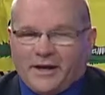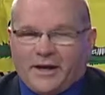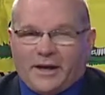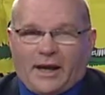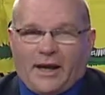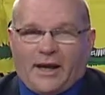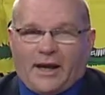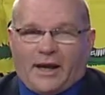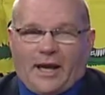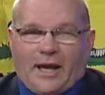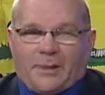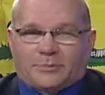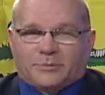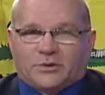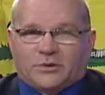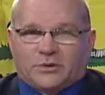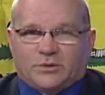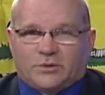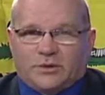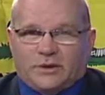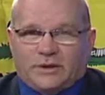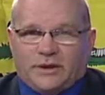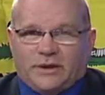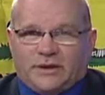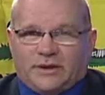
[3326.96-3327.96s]

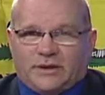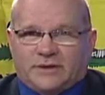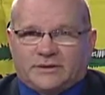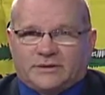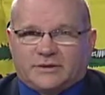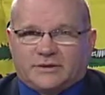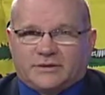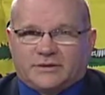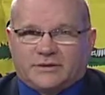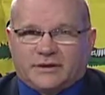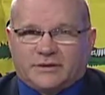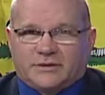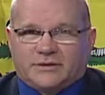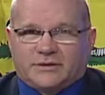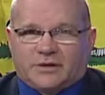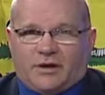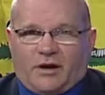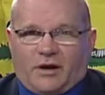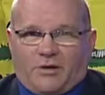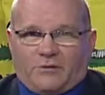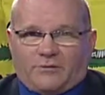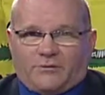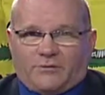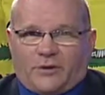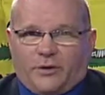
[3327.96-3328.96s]
Absolutely. This is just
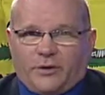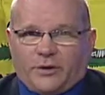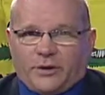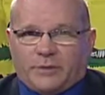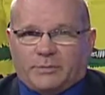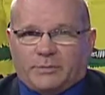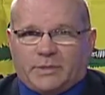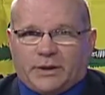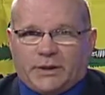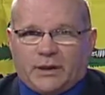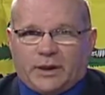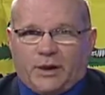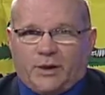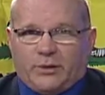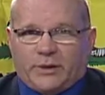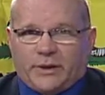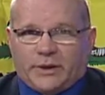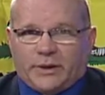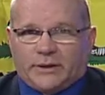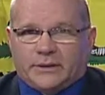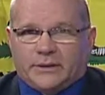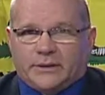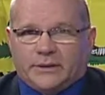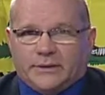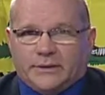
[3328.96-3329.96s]
all phony
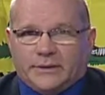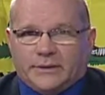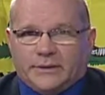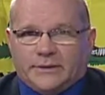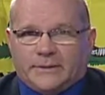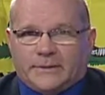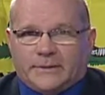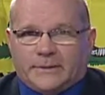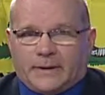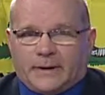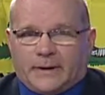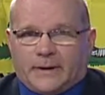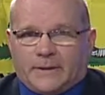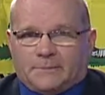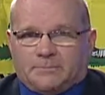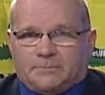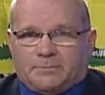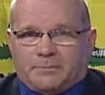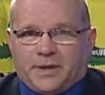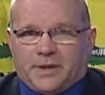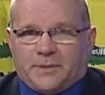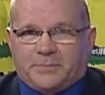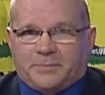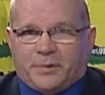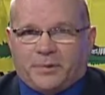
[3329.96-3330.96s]
baloney.
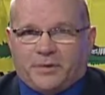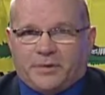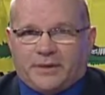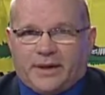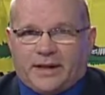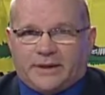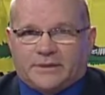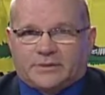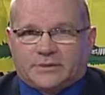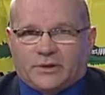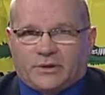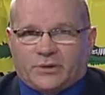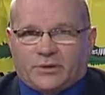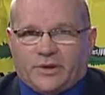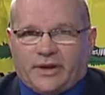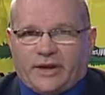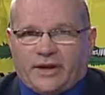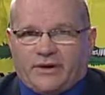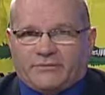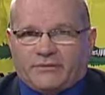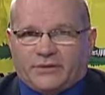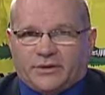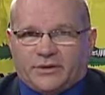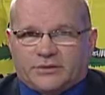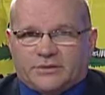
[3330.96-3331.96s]
And people that don't
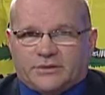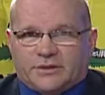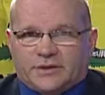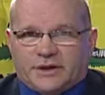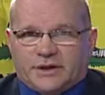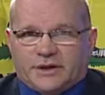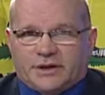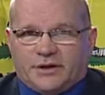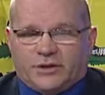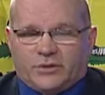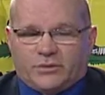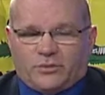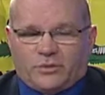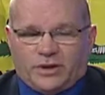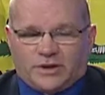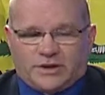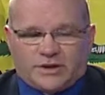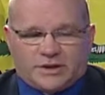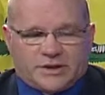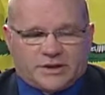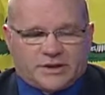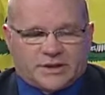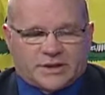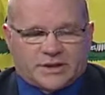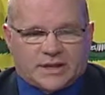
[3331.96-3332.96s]
have ears to hear what
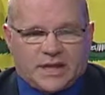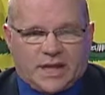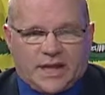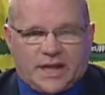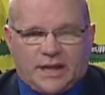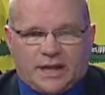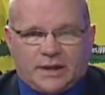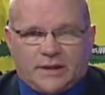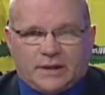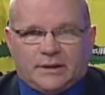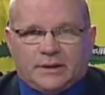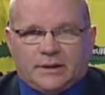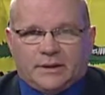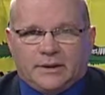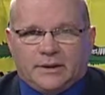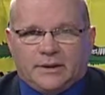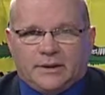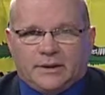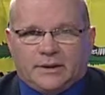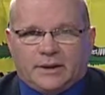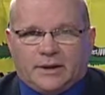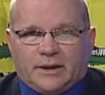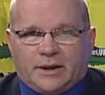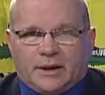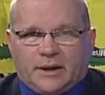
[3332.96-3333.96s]
she's saying
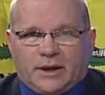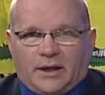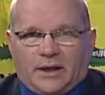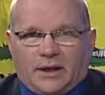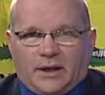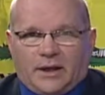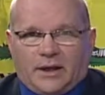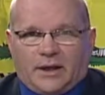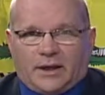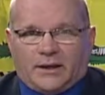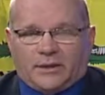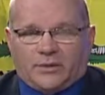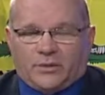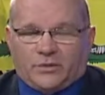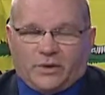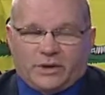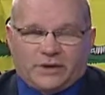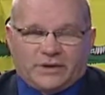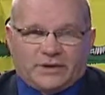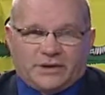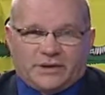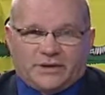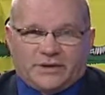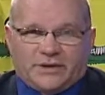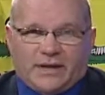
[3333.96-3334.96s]
and
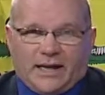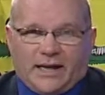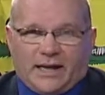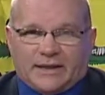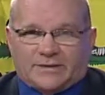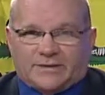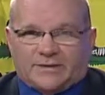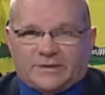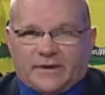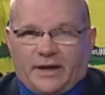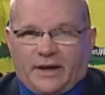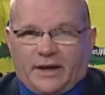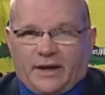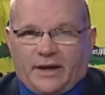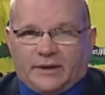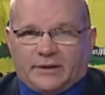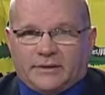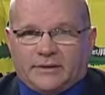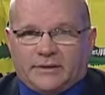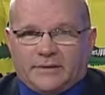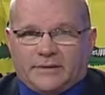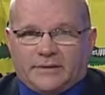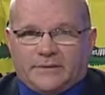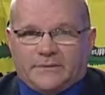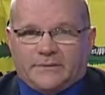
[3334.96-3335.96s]
what she's not
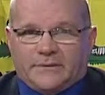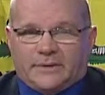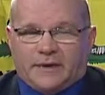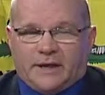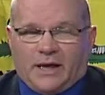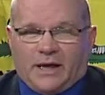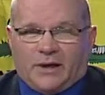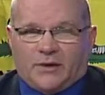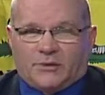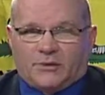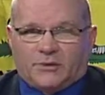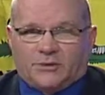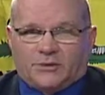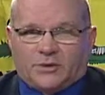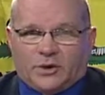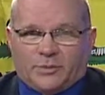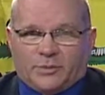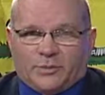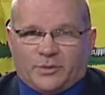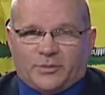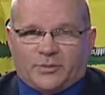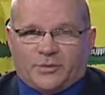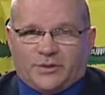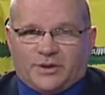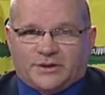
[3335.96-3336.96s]
saying and how to
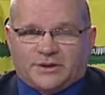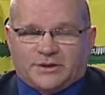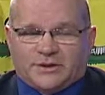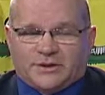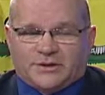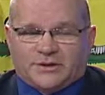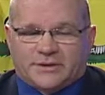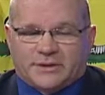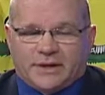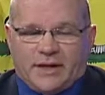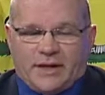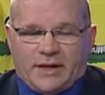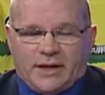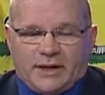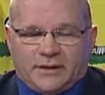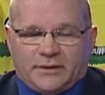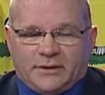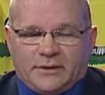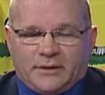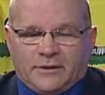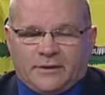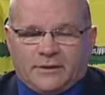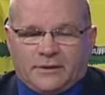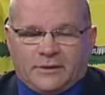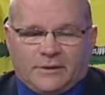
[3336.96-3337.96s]
interpret what she's saying
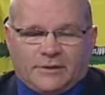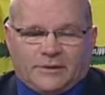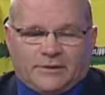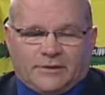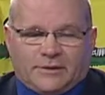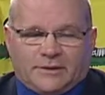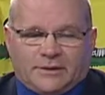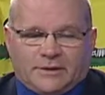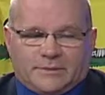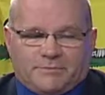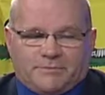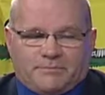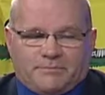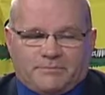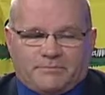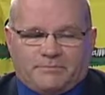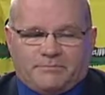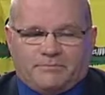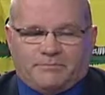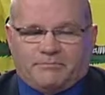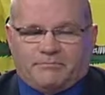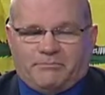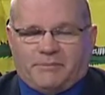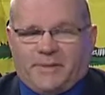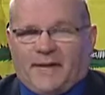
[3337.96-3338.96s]
are going to
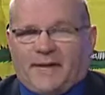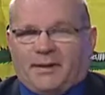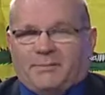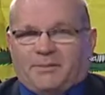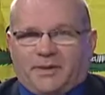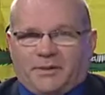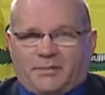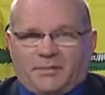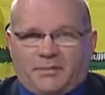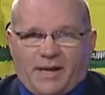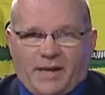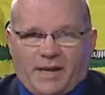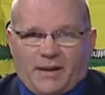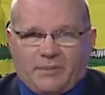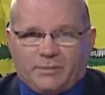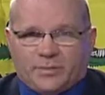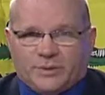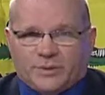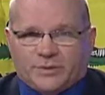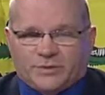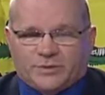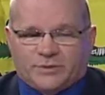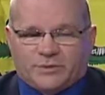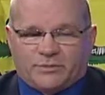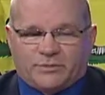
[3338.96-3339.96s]
maybe
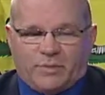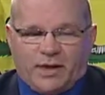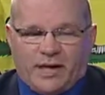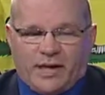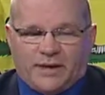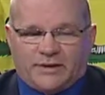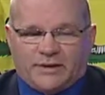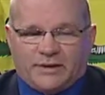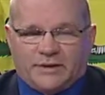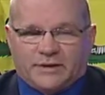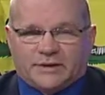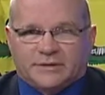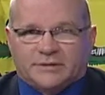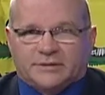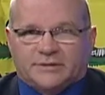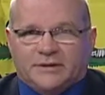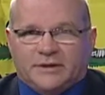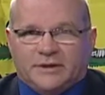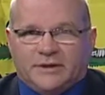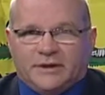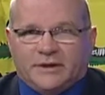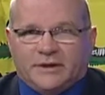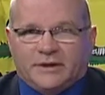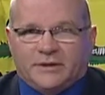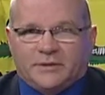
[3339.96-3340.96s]
bamboozled by this.
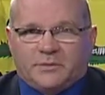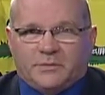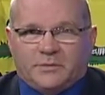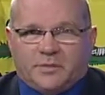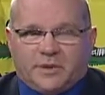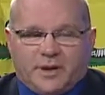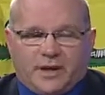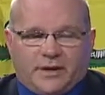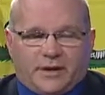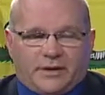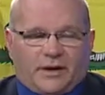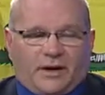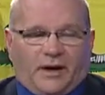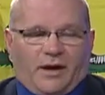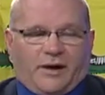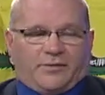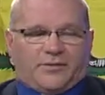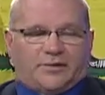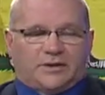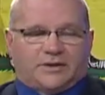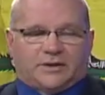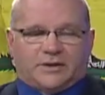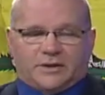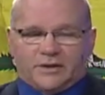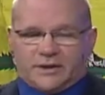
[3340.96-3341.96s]
But
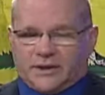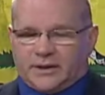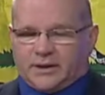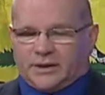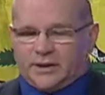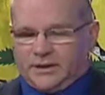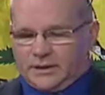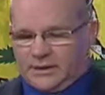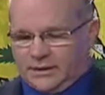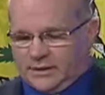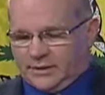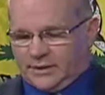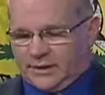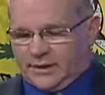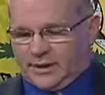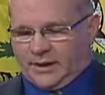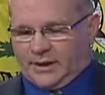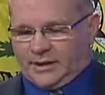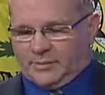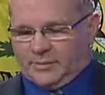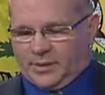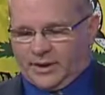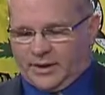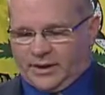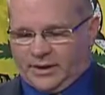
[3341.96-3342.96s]
obviously,
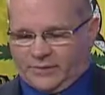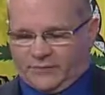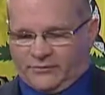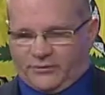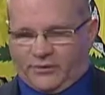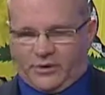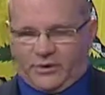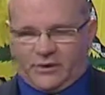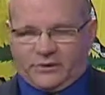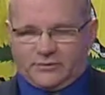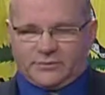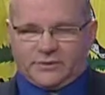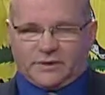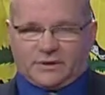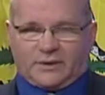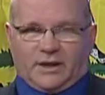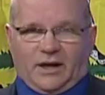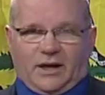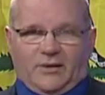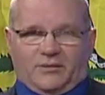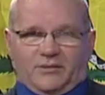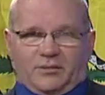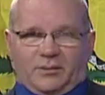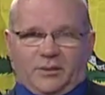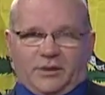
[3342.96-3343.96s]
anybody involved in
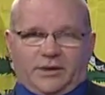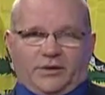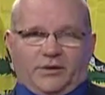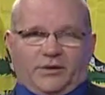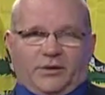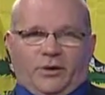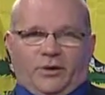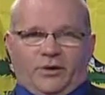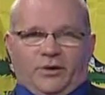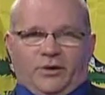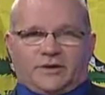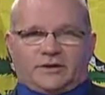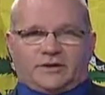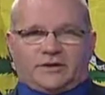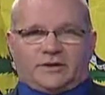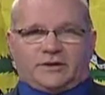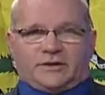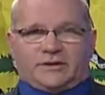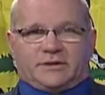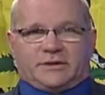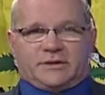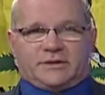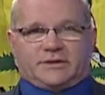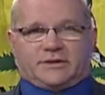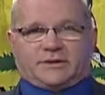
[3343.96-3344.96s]
government know that
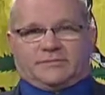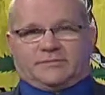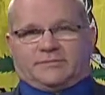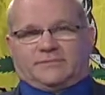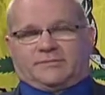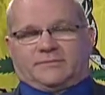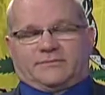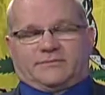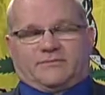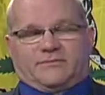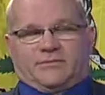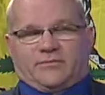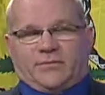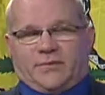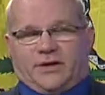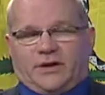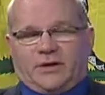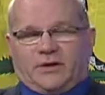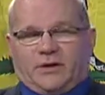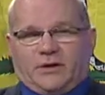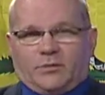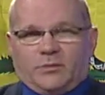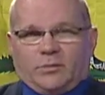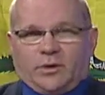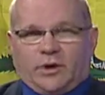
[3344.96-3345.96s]
she's just, you
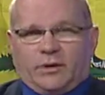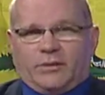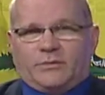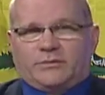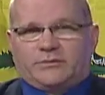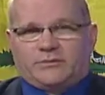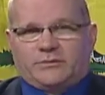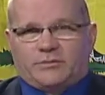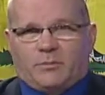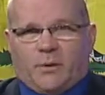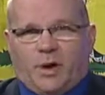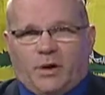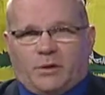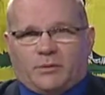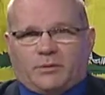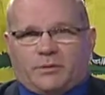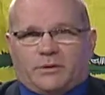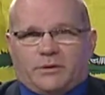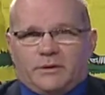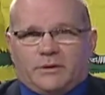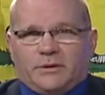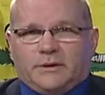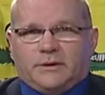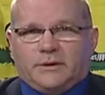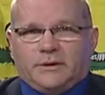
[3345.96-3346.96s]
know, blowing
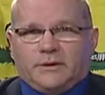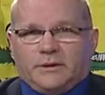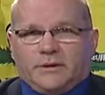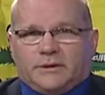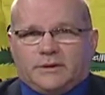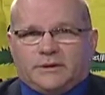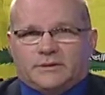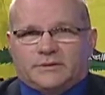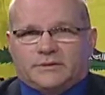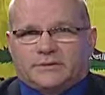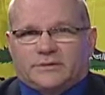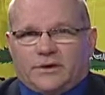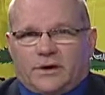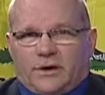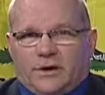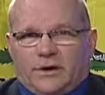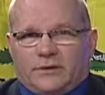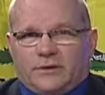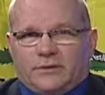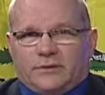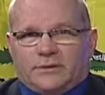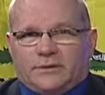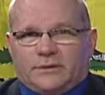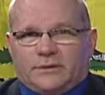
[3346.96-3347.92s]
smoke. So